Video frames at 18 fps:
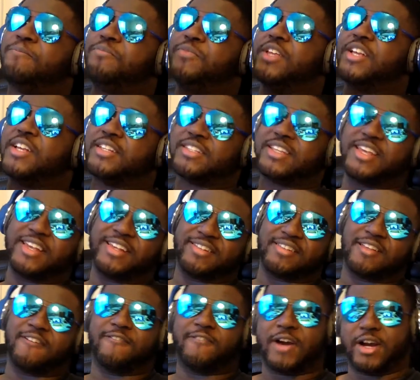this is
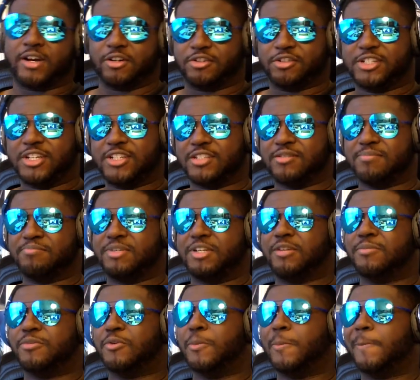the final season,
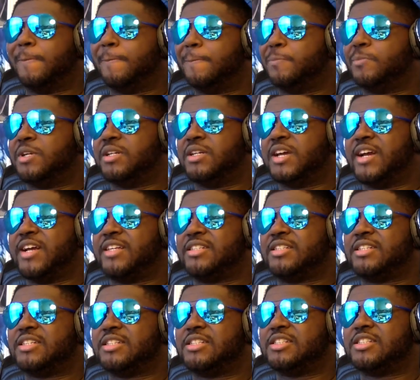people.
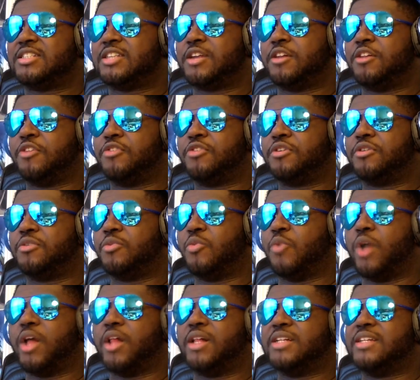Nice, subtle,
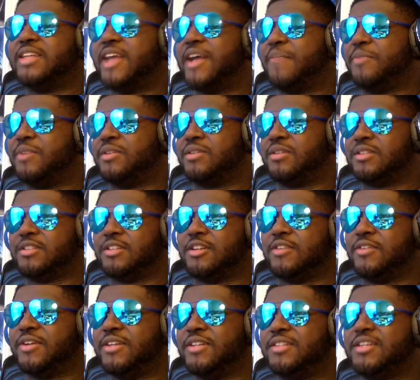well adapted
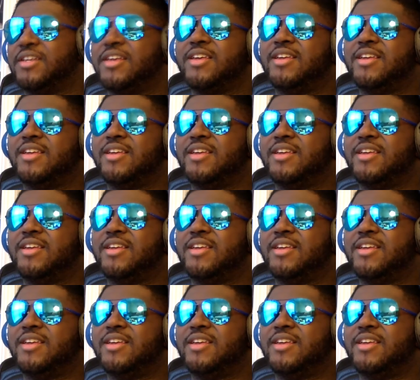series.